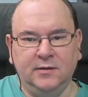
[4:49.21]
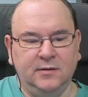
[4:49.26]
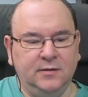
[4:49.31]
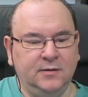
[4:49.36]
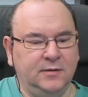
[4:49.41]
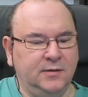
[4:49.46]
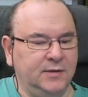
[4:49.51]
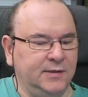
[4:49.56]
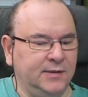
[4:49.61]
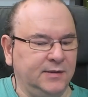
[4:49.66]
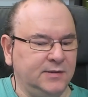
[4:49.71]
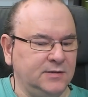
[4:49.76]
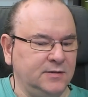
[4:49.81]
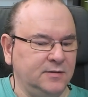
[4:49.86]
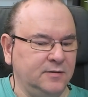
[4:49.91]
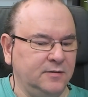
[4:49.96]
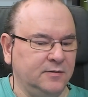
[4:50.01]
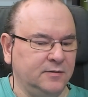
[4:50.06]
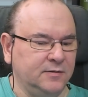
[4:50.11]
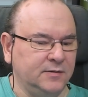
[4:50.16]
it
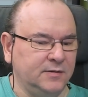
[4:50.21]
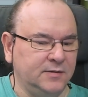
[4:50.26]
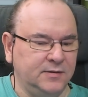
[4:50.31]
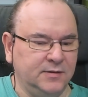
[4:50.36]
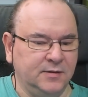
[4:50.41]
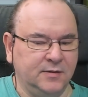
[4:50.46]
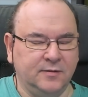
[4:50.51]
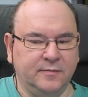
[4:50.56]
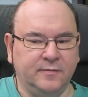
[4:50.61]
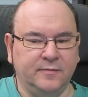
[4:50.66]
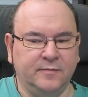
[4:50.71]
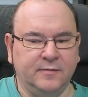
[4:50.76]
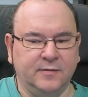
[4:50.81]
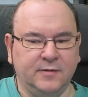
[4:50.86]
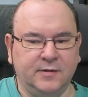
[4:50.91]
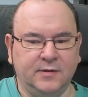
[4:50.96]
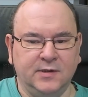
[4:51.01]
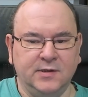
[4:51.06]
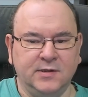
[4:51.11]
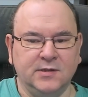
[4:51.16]
hasn't got um,
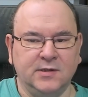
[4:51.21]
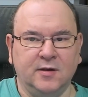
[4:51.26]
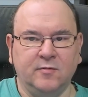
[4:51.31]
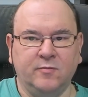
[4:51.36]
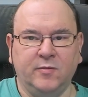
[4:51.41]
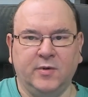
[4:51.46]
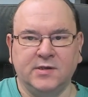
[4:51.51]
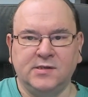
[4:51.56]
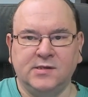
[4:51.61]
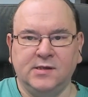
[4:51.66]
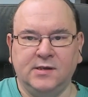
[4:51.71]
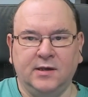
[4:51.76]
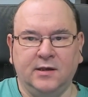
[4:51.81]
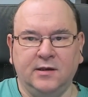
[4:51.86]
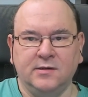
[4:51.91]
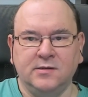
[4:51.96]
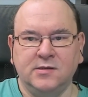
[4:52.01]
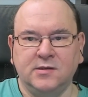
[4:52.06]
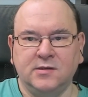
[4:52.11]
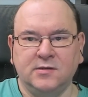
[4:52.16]
things like bus
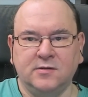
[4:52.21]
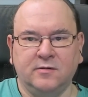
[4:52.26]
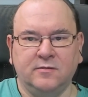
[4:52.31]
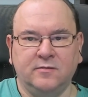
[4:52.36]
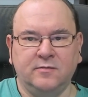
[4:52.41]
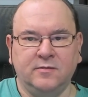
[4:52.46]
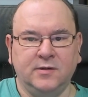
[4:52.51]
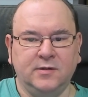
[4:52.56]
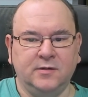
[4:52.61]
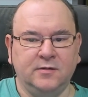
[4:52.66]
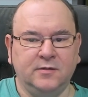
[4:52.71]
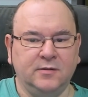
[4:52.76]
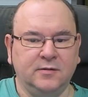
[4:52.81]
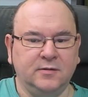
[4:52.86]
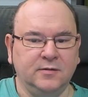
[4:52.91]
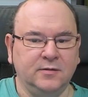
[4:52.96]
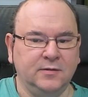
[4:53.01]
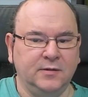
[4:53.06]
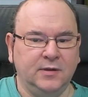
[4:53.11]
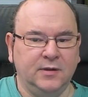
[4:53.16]
analysis software or
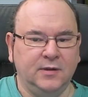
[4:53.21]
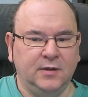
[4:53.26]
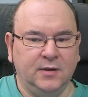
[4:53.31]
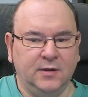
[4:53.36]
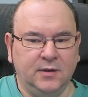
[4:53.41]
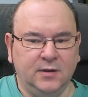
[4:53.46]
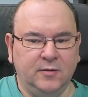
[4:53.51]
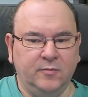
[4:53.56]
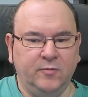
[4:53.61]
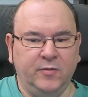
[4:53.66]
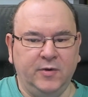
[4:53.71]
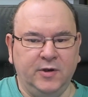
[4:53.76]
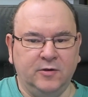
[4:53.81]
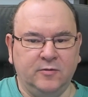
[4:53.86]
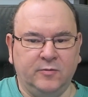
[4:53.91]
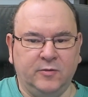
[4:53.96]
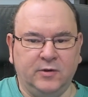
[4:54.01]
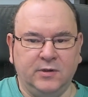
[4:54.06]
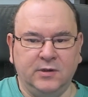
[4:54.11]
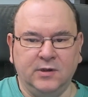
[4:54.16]

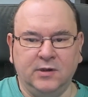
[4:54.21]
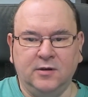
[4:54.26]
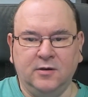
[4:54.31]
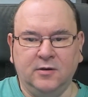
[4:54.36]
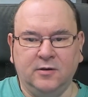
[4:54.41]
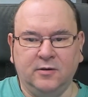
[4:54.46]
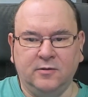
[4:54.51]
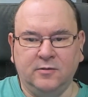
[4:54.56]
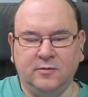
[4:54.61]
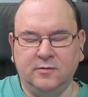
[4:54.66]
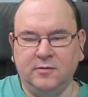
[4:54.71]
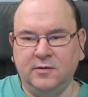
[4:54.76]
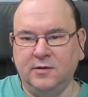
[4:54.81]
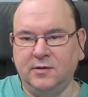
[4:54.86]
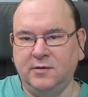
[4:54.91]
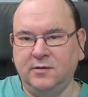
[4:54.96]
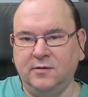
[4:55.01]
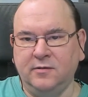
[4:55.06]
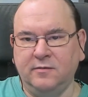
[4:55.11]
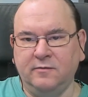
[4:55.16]
mnemonic code
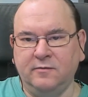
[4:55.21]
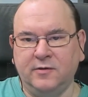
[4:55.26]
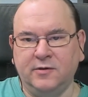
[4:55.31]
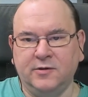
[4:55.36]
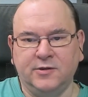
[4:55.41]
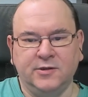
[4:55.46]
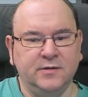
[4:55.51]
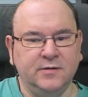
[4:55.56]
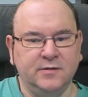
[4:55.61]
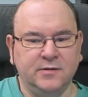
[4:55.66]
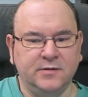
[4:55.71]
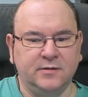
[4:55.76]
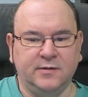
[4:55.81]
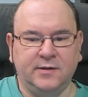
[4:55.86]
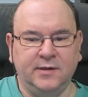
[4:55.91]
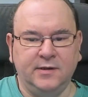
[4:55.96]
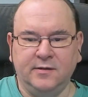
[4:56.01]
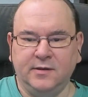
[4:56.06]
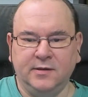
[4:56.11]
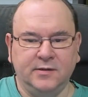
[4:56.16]
conversions or
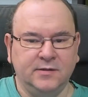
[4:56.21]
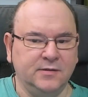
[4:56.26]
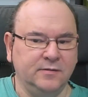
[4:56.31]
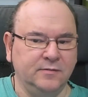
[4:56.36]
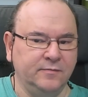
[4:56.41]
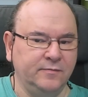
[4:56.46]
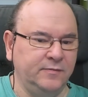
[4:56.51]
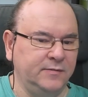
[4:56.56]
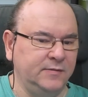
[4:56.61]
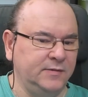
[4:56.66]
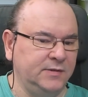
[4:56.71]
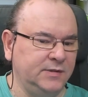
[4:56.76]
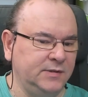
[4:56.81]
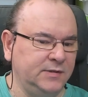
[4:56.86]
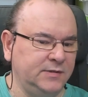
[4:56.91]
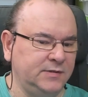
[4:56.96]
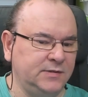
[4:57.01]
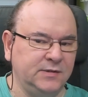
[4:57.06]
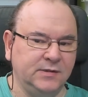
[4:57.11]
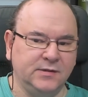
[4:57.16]
anything. So
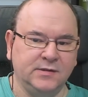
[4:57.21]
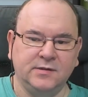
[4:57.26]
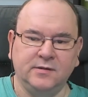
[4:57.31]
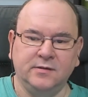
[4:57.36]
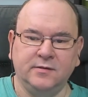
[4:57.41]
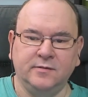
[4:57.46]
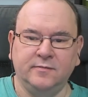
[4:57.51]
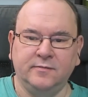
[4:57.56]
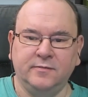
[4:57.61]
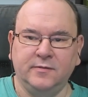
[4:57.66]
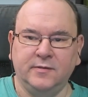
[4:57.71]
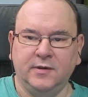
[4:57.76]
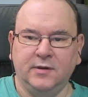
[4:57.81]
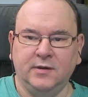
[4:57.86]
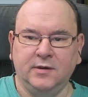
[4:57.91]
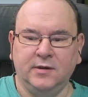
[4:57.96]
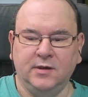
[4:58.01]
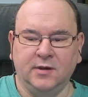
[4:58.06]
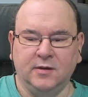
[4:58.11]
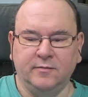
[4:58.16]
it's just the
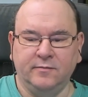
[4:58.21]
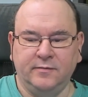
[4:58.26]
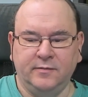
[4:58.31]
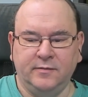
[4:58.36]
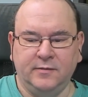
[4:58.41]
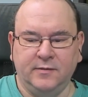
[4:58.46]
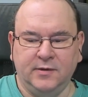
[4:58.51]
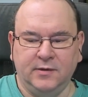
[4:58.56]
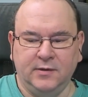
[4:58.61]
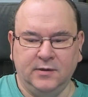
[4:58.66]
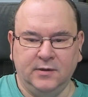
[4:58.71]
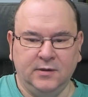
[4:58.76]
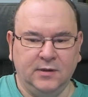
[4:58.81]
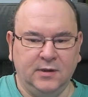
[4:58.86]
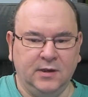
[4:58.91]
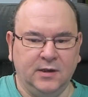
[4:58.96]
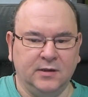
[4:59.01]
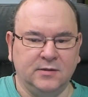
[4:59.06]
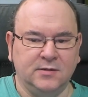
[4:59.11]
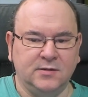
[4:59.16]
yeah,
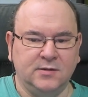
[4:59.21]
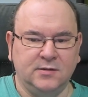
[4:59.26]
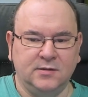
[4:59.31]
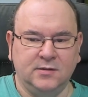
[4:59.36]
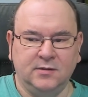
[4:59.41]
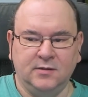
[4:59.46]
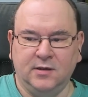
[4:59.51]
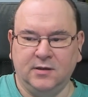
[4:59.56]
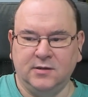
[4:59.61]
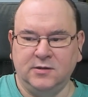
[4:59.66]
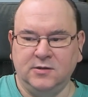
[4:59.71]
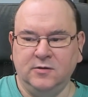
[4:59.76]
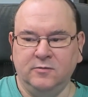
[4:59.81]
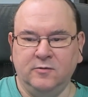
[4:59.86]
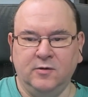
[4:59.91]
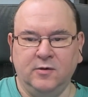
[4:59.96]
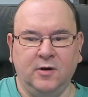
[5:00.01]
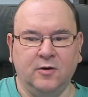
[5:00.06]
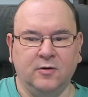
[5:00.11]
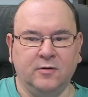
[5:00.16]
as as you
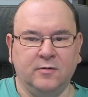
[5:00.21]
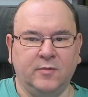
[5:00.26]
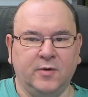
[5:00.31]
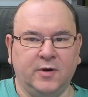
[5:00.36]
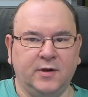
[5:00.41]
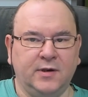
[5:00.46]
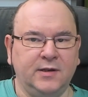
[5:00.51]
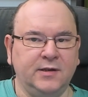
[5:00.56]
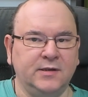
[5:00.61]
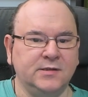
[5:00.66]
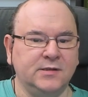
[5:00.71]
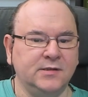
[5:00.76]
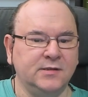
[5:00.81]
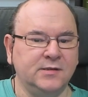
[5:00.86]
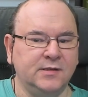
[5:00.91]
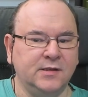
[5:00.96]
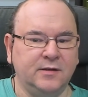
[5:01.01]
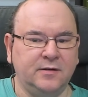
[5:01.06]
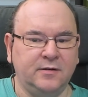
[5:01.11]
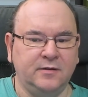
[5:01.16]
would go and buy it as a
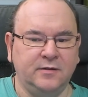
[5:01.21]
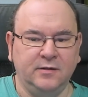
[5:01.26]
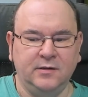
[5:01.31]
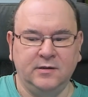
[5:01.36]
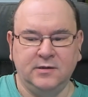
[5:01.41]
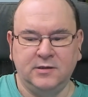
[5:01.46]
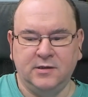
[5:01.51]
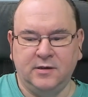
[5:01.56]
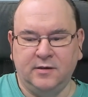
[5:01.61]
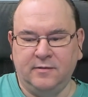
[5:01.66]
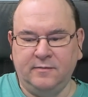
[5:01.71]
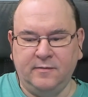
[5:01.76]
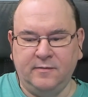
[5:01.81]
standard edition.